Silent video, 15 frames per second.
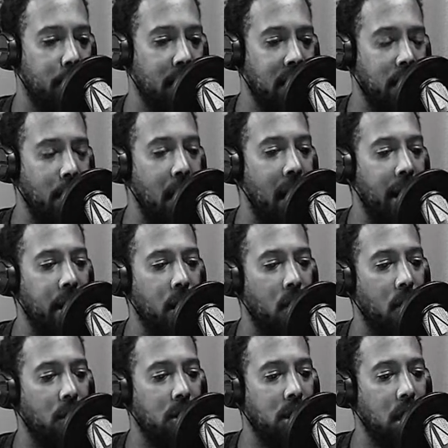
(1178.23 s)

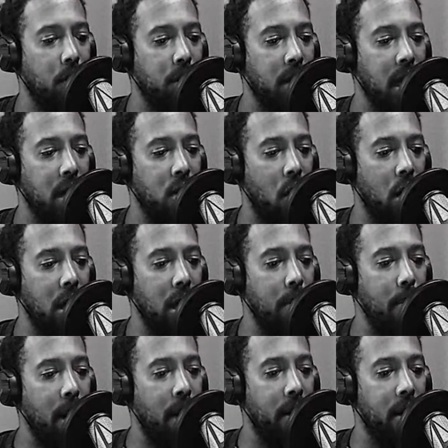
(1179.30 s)
audio and see what they talking
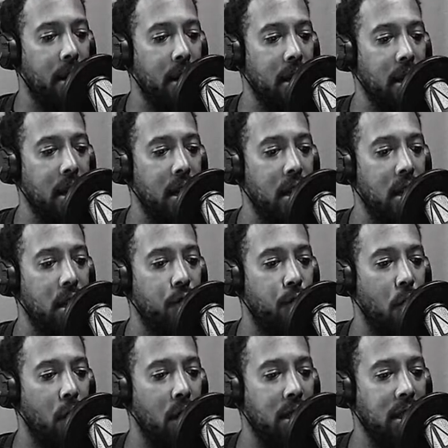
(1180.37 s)
about as
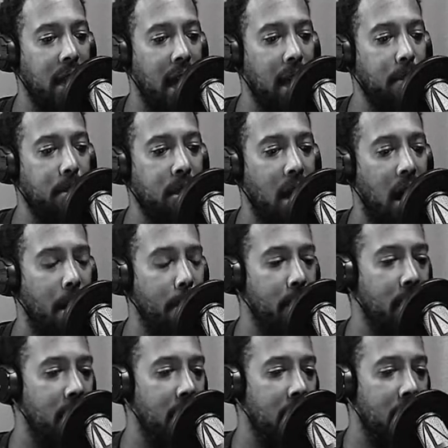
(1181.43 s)
far as GameStop
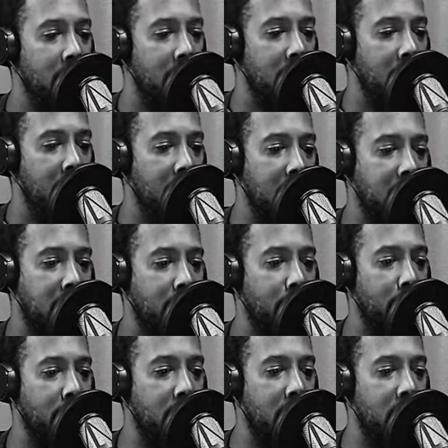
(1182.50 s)
is
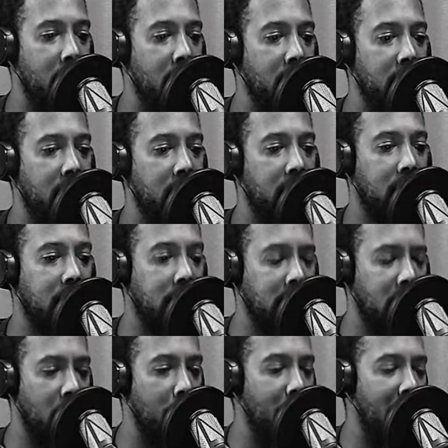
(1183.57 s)

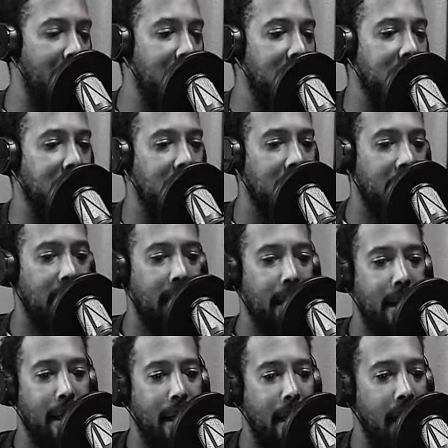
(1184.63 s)
considered, man, because
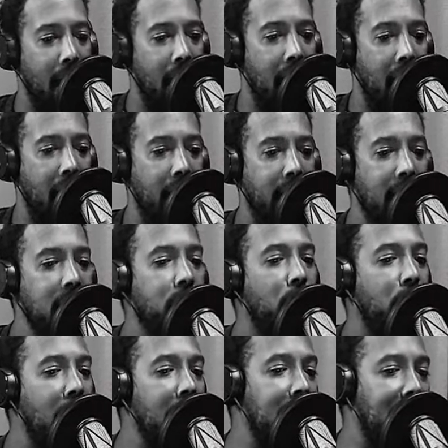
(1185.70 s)
these are
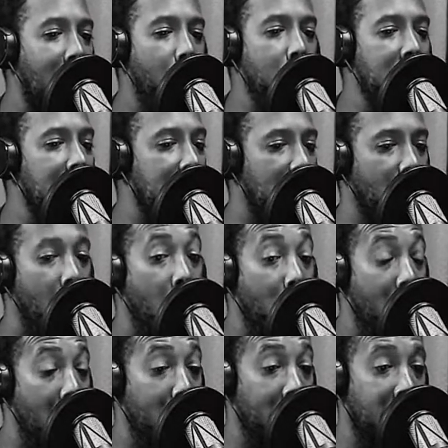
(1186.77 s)
things that we need to know
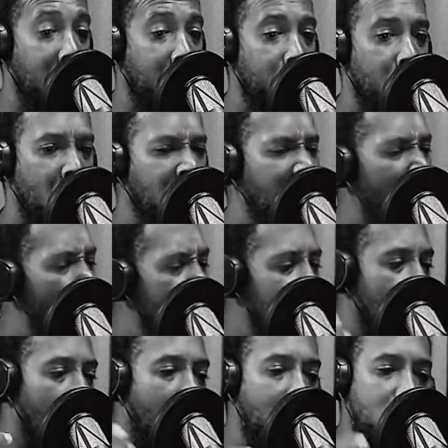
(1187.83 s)
about, man. I know we can
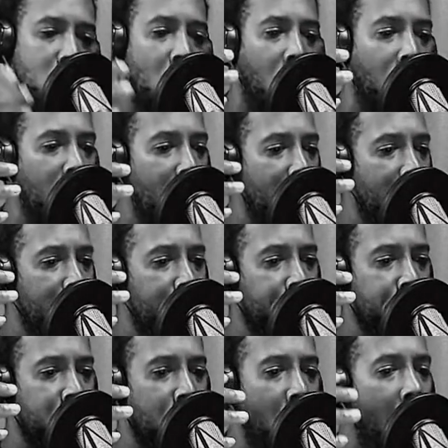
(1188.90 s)
talk,
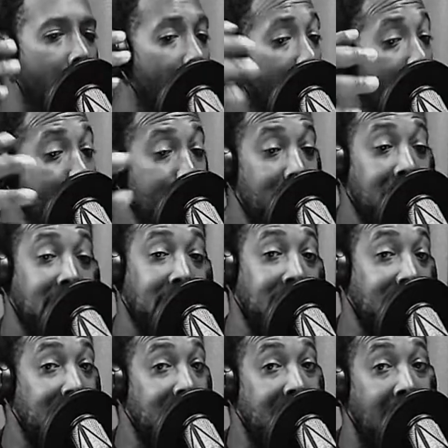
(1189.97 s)
RIP to
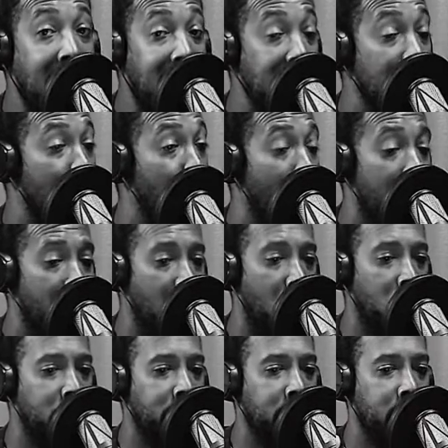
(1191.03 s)
Cicely Tyson as
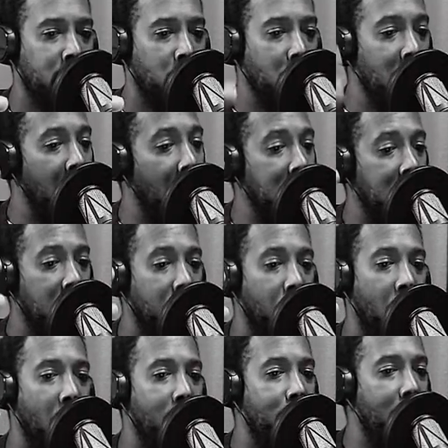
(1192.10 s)
well. We lost a
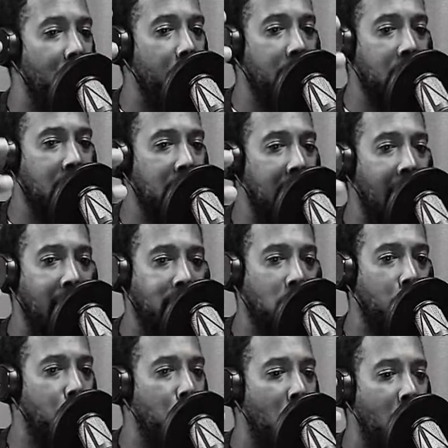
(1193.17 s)
very good actor,
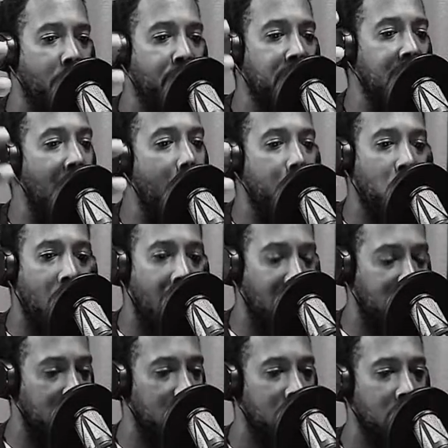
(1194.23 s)
a phenomenal
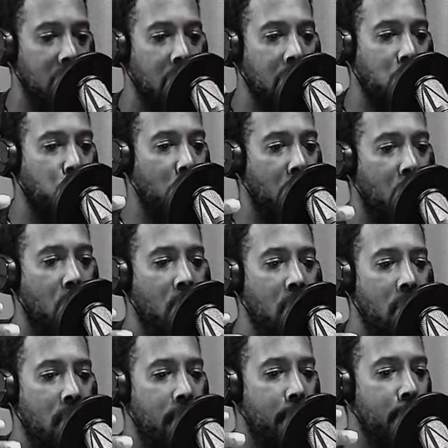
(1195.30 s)
actor as well,
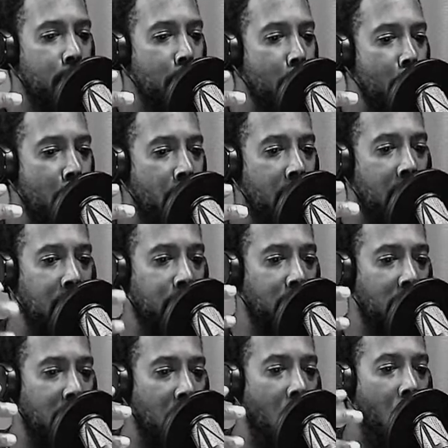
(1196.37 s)
and
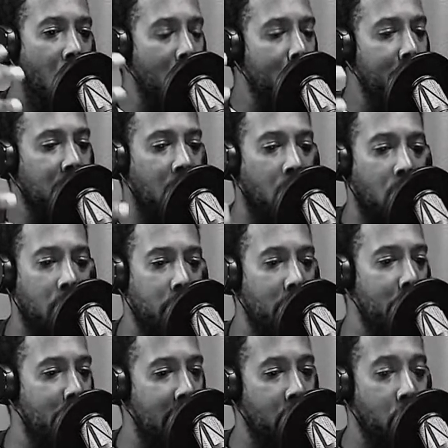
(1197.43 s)
RIP to her.
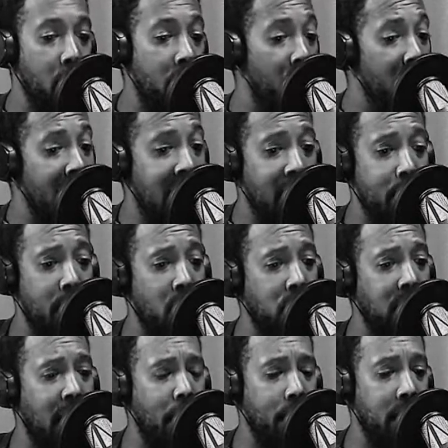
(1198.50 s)
But man, we got to be on
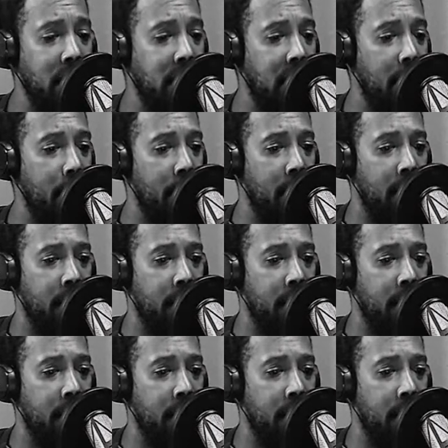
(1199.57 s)
top of this shit, man.